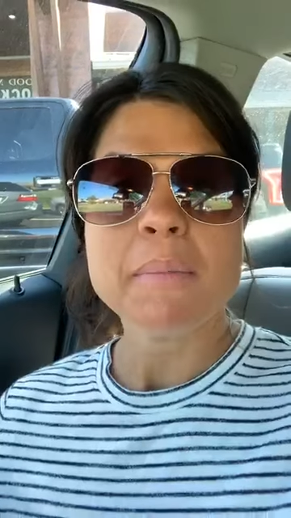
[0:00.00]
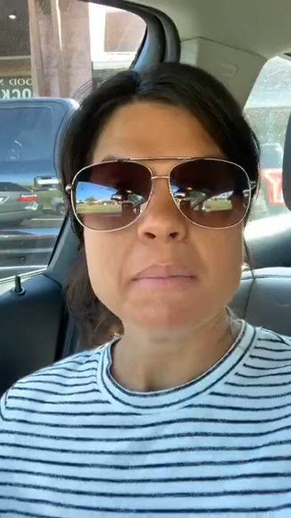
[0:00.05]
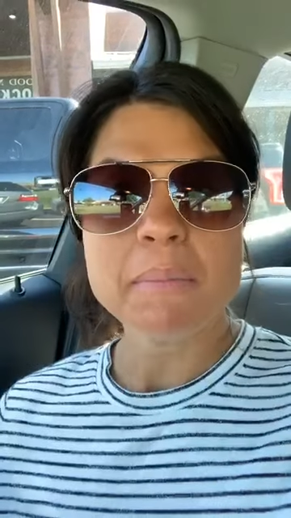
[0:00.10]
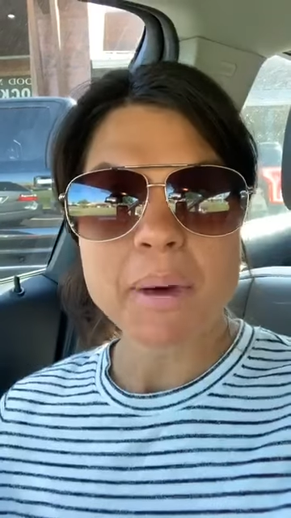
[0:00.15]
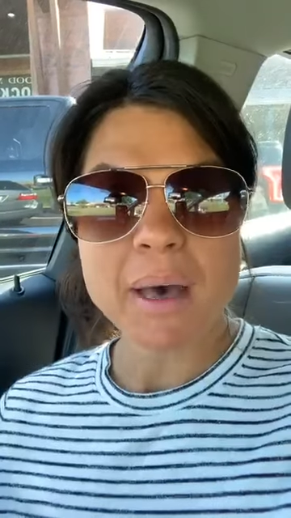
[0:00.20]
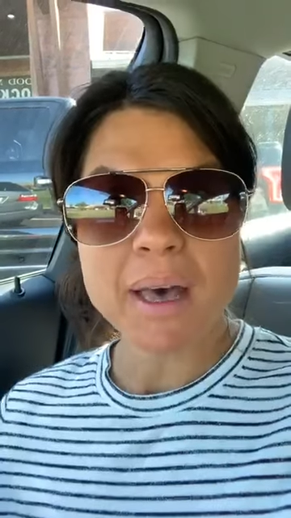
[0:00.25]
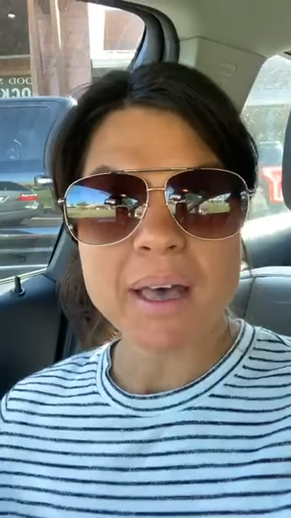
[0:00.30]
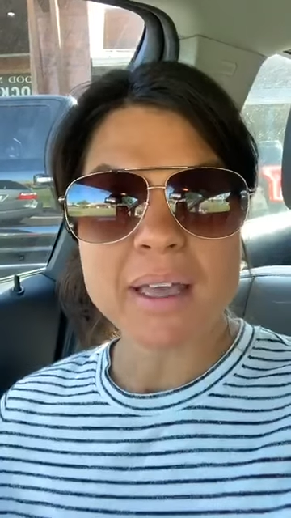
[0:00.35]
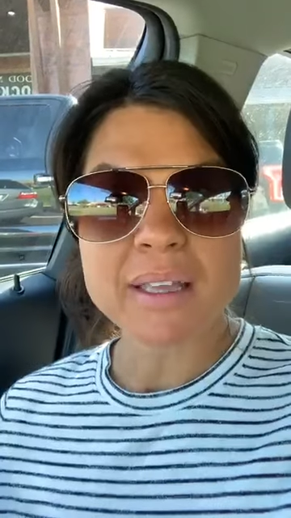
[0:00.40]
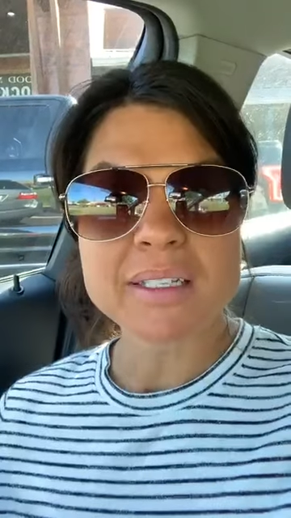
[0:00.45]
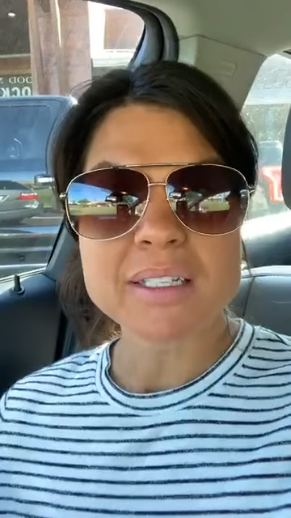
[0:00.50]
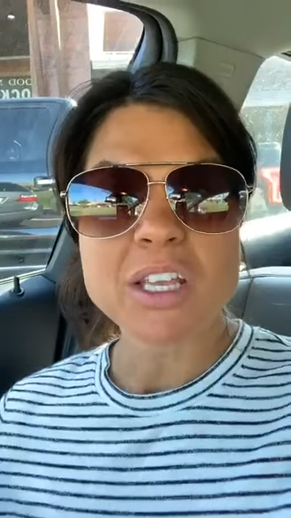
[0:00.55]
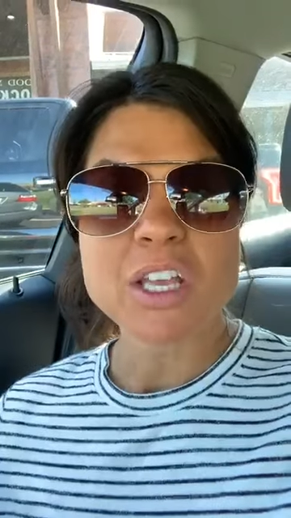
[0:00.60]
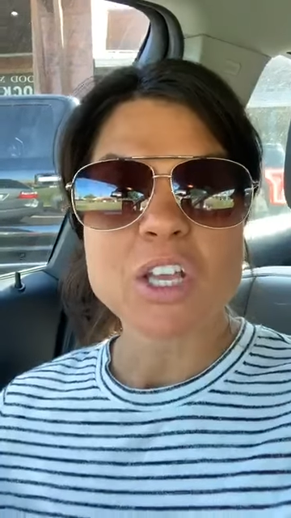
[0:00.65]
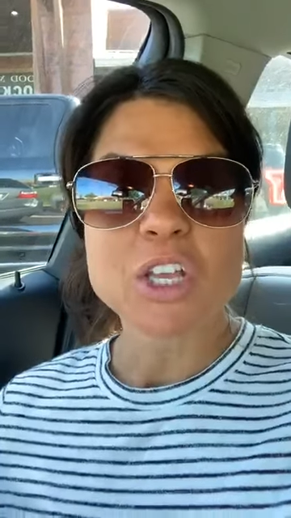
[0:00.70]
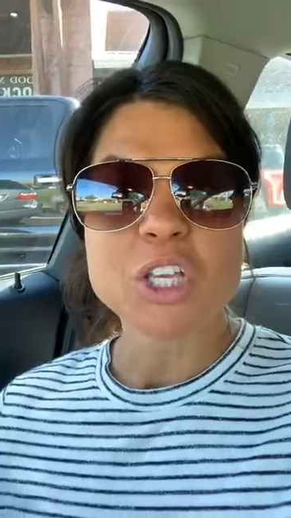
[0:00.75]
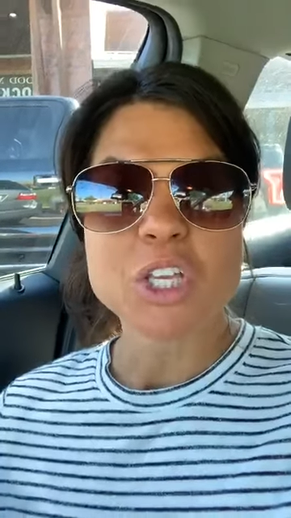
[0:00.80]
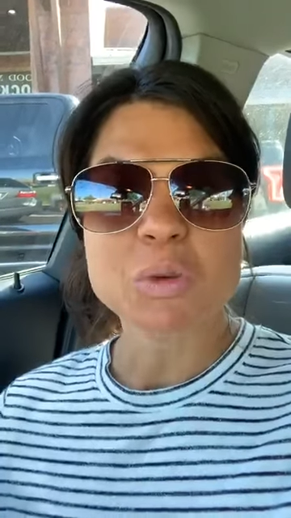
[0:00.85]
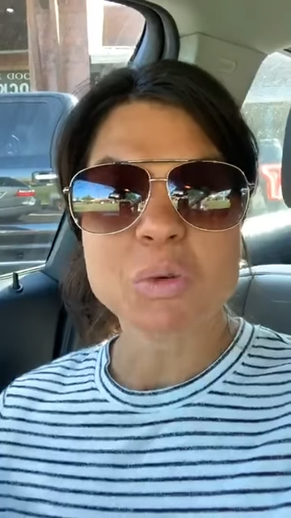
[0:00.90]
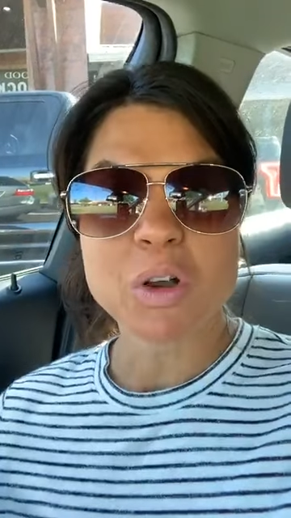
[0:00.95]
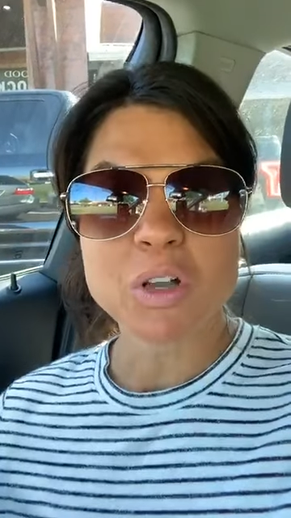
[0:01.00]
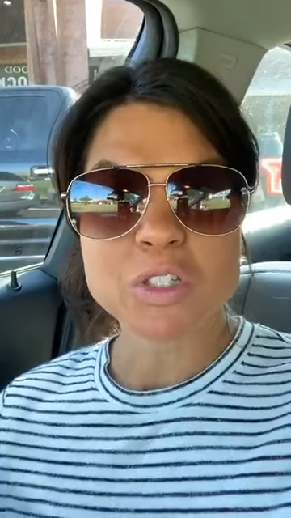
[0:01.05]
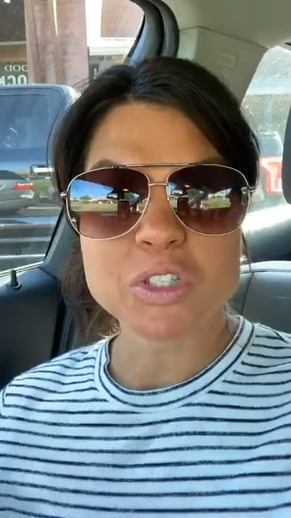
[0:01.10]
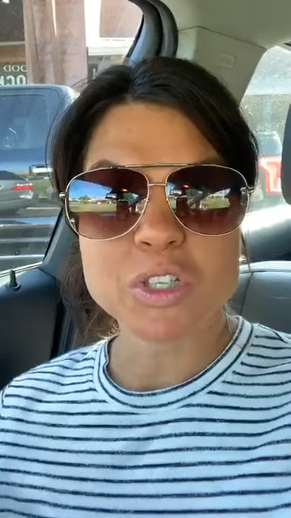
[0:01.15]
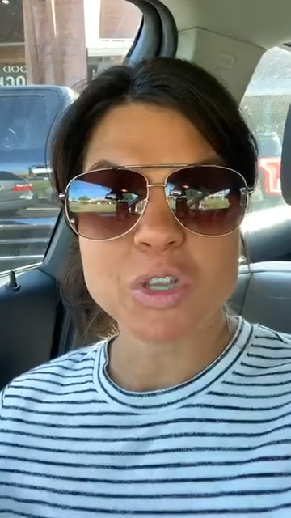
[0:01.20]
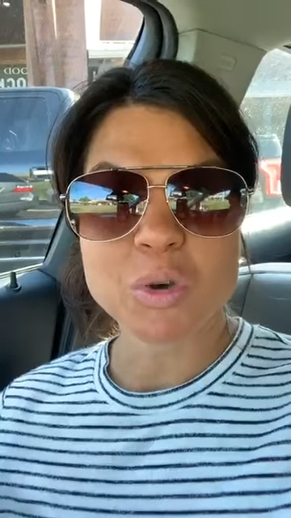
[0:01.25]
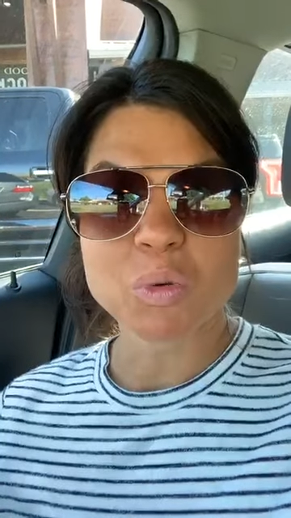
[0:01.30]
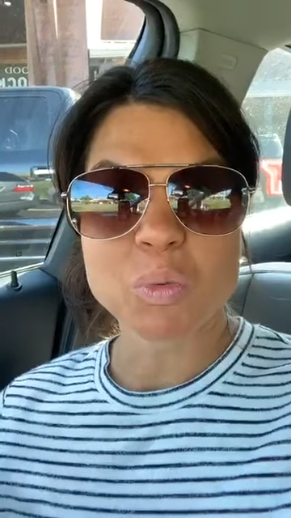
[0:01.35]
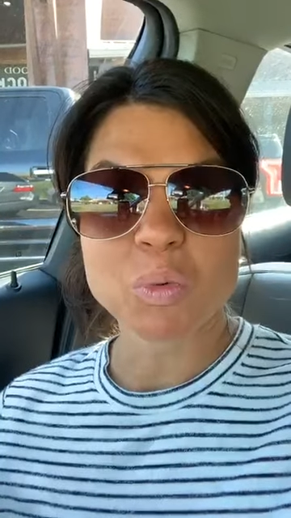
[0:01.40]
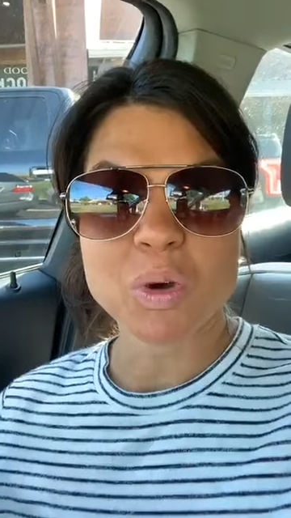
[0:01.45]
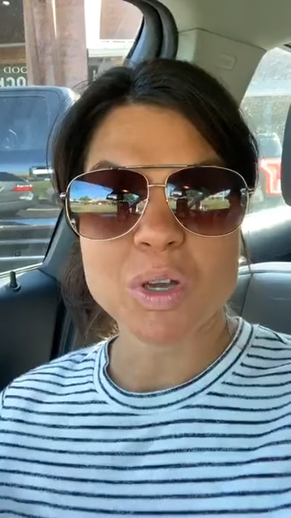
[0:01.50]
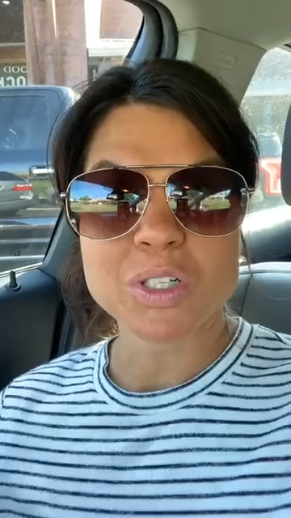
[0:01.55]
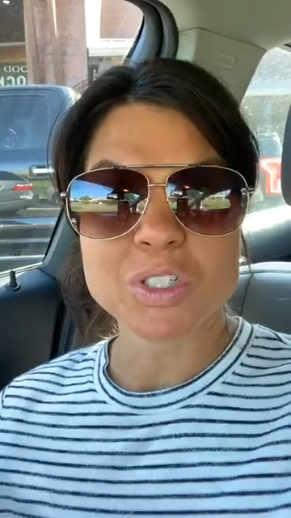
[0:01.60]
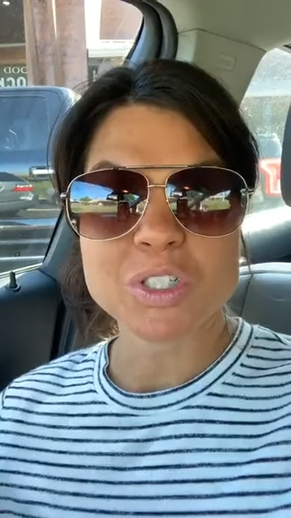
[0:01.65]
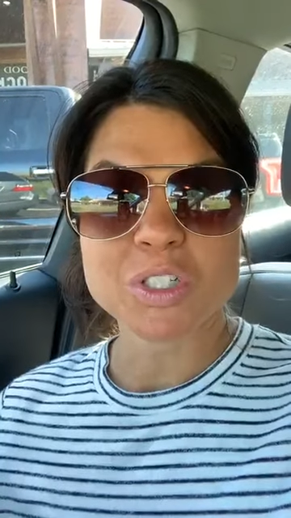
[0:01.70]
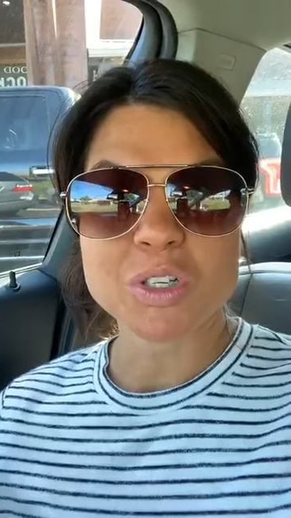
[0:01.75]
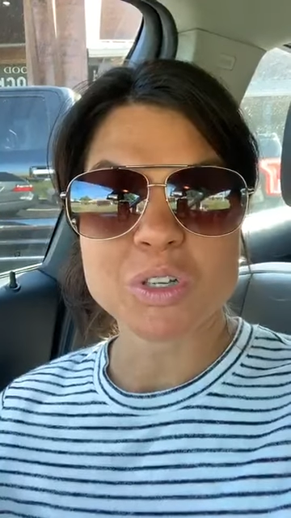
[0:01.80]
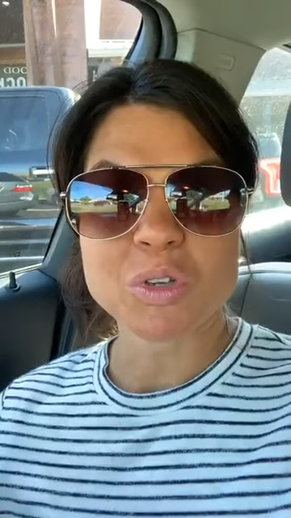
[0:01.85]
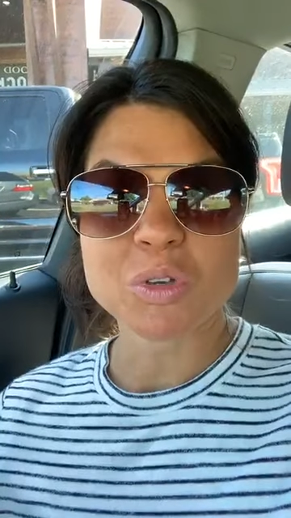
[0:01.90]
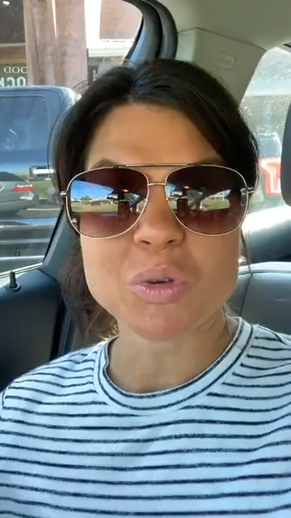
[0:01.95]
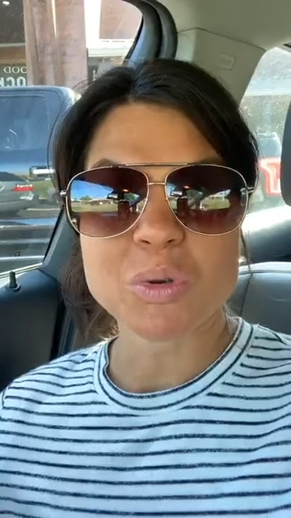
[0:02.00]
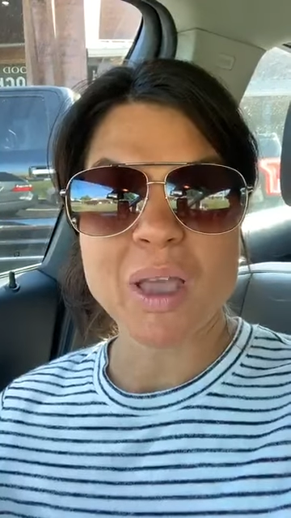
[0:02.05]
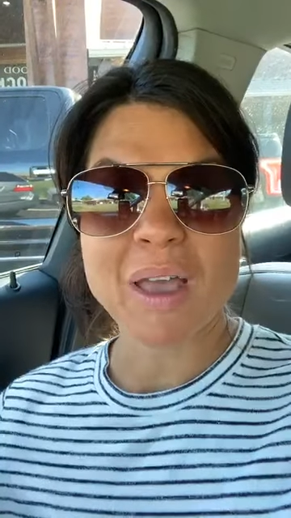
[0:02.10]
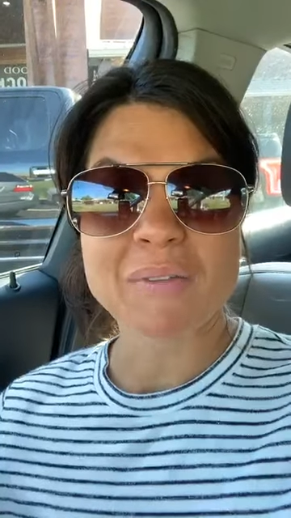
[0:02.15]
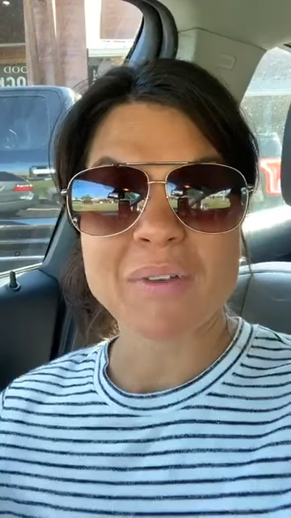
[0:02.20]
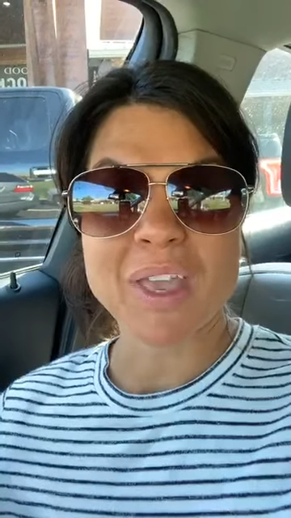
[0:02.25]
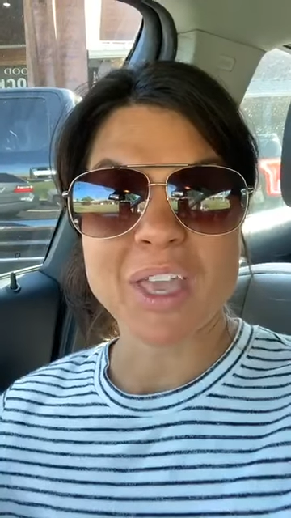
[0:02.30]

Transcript: But you also want to have